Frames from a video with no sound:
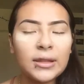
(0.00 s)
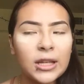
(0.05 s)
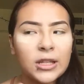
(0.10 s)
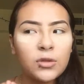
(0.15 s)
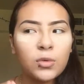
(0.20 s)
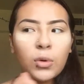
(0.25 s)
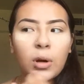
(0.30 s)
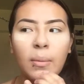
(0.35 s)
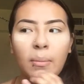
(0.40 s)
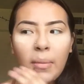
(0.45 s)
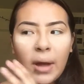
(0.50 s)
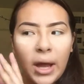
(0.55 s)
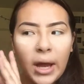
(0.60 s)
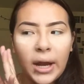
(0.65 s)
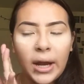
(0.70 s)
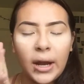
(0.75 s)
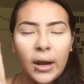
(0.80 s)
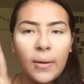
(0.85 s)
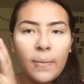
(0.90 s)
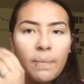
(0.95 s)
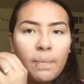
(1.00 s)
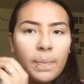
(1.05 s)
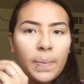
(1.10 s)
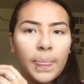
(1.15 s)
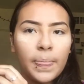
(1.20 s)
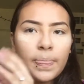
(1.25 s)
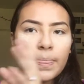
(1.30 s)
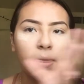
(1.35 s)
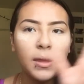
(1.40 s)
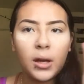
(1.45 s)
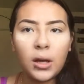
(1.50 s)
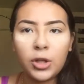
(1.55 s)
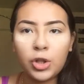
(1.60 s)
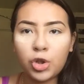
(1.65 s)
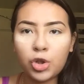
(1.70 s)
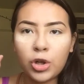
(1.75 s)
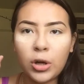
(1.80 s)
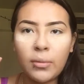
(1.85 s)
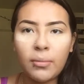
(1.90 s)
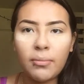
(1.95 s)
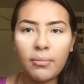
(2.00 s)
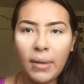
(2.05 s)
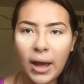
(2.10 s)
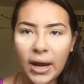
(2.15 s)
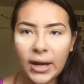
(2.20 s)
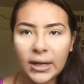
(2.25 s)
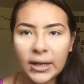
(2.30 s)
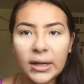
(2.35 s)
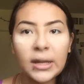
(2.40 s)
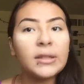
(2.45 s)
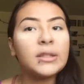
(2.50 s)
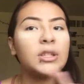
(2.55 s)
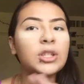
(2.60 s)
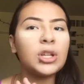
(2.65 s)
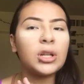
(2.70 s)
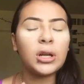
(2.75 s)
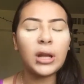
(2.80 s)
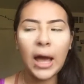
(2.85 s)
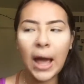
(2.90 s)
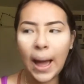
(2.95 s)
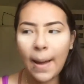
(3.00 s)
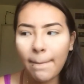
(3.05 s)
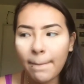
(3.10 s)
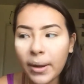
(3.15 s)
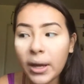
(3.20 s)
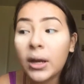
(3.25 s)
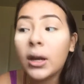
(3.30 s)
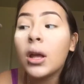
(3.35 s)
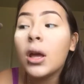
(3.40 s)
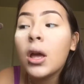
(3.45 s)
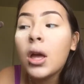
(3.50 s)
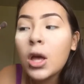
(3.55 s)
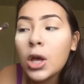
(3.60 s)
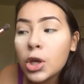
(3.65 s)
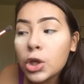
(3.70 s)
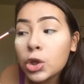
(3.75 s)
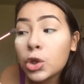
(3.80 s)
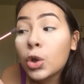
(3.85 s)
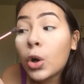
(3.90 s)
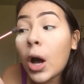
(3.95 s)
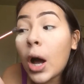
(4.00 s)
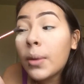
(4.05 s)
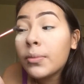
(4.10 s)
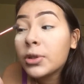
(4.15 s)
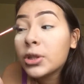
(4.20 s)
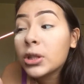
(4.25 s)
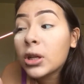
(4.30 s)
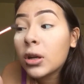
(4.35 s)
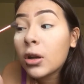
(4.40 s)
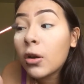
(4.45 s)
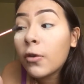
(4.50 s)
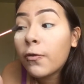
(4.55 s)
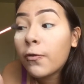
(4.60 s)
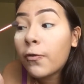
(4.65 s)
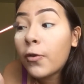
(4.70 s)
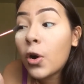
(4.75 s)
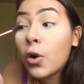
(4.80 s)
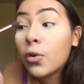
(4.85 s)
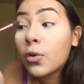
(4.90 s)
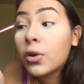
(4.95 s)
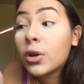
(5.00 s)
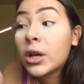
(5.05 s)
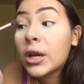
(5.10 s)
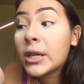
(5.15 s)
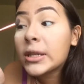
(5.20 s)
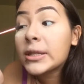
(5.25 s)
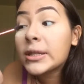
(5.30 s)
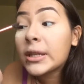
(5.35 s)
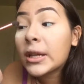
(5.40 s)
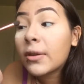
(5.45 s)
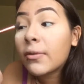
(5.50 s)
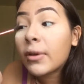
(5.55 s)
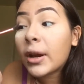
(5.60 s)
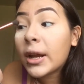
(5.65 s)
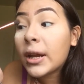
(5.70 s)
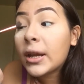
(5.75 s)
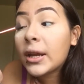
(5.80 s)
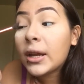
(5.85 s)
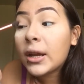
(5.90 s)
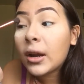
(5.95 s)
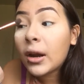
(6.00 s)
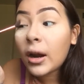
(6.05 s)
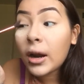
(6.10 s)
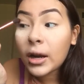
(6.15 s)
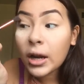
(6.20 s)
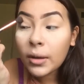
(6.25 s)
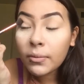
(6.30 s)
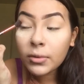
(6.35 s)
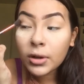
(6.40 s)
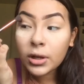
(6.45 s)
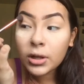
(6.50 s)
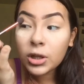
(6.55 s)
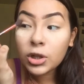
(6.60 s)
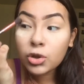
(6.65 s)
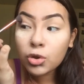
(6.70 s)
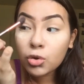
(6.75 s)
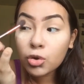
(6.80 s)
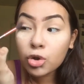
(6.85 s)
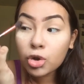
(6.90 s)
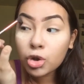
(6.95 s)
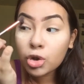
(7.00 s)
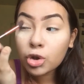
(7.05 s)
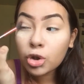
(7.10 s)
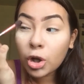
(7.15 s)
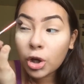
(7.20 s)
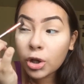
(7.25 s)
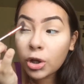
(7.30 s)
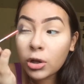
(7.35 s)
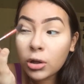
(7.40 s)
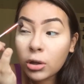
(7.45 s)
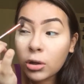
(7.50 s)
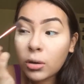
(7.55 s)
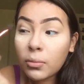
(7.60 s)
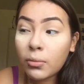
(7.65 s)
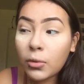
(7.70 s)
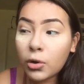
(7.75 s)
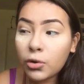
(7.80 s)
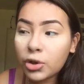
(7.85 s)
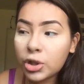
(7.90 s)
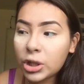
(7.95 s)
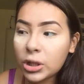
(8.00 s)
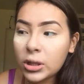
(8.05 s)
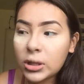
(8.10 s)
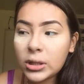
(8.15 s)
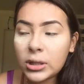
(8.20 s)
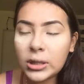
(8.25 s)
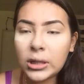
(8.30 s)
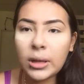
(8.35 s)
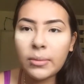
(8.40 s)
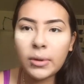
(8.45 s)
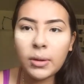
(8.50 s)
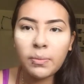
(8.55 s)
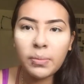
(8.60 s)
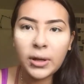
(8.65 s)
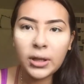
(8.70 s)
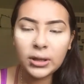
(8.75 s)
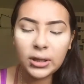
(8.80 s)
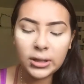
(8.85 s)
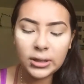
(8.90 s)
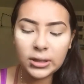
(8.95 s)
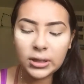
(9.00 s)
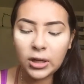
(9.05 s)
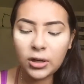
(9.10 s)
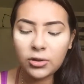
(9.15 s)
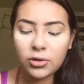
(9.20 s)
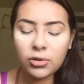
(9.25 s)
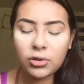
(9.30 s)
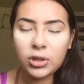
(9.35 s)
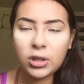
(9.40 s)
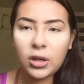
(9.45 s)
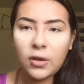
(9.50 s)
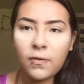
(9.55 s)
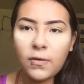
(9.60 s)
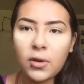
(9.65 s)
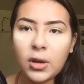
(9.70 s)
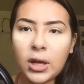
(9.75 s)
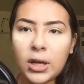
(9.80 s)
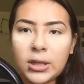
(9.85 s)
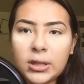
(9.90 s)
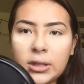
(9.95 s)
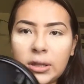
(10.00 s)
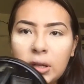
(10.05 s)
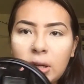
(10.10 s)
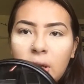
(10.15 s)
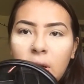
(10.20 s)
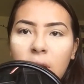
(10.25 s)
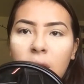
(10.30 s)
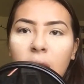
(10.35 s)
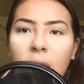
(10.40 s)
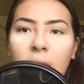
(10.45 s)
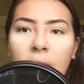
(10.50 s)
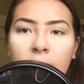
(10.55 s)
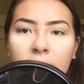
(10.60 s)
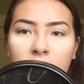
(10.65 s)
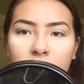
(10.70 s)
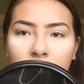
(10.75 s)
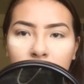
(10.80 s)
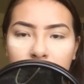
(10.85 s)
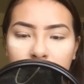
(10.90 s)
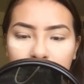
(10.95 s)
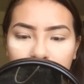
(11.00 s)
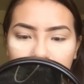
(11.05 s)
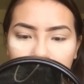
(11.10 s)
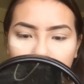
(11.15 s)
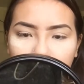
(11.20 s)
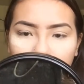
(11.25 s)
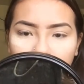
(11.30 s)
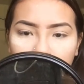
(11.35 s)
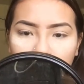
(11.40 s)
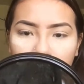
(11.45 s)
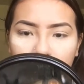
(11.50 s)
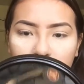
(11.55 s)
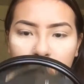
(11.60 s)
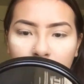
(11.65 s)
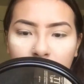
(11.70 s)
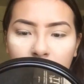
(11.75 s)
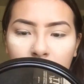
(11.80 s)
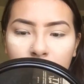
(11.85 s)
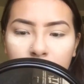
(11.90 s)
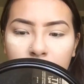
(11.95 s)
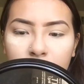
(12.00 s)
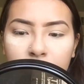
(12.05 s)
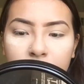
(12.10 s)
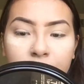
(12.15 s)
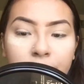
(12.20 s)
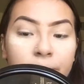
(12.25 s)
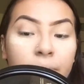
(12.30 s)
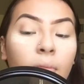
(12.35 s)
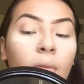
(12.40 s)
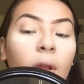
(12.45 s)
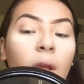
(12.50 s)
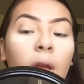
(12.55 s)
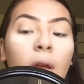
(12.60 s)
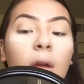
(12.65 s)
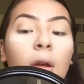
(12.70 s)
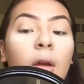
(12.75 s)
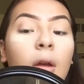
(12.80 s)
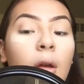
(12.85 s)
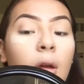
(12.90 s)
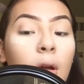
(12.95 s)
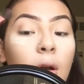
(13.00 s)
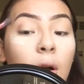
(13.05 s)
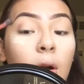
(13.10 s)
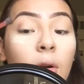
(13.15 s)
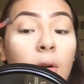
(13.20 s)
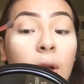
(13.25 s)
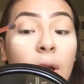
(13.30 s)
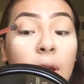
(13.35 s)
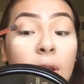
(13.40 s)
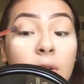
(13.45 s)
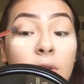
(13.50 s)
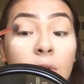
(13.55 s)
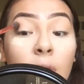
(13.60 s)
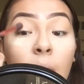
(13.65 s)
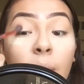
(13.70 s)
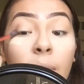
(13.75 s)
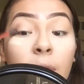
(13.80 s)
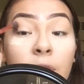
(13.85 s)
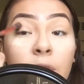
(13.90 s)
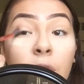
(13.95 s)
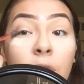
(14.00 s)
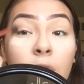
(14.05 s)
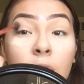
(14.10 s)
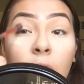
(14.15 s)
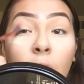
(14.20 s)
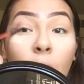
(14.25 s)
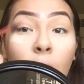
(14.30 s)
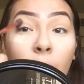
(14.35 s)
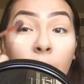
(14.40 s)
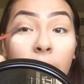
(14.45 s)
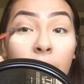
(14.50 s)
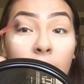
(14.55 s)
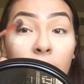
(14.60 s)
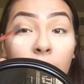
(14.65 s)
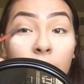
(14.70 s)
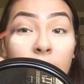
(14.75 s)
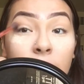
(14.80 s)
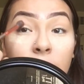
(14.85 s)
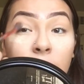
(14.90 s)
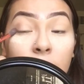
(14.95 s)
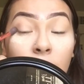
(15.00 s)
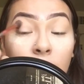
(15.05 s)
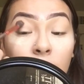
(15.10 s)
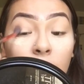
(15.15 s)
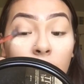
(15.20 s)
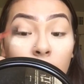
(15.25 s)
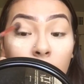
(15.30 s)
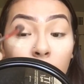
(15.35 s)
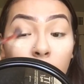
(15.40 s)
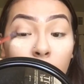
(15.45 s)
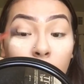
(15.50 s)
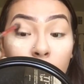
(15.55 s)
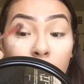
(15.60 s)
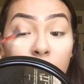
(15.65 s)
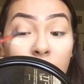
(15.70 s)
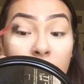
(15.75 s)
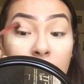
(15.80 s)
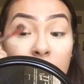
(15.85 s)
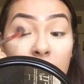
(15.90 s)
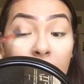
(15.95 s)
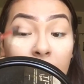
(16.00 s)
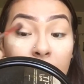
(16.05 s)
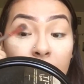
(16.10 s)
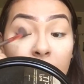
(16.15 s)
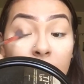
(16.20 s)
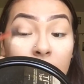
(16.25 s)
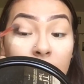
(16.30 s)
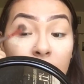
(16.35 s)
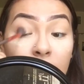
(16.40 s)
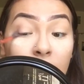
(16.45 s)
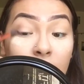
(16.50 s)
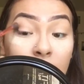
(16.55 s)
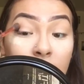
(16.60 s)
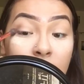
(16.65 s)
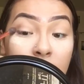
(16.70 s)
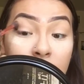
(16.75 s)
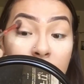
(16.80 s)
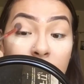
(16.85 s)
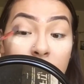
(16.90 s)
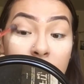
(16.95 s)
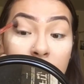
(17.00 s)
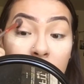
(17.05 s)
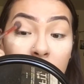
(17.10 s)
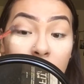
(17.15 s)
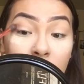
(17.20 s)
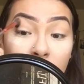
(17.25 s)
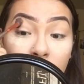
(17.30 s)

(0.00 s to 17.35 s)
That's where the dramaticness is gonna happen. So I'm just gonna focus it right here, and I'm gonna do circular motions. Let me bring this here to see if you guys could, yeah, I think you guys could see better like that. Okay, so I'm gonna just go in with circular motions like this.